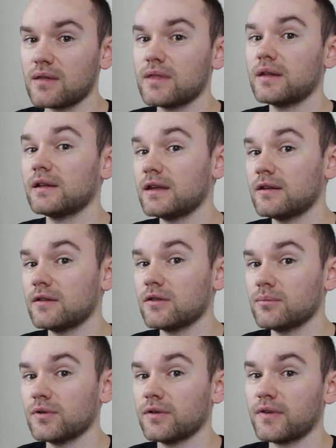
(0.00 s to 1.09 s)
and then leading
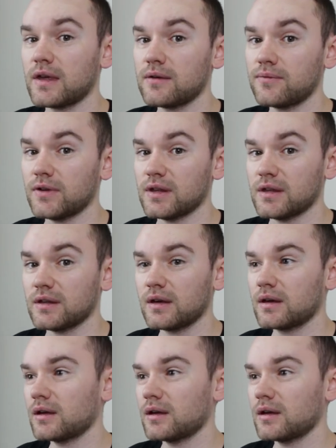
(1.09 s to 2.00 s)
them to safety.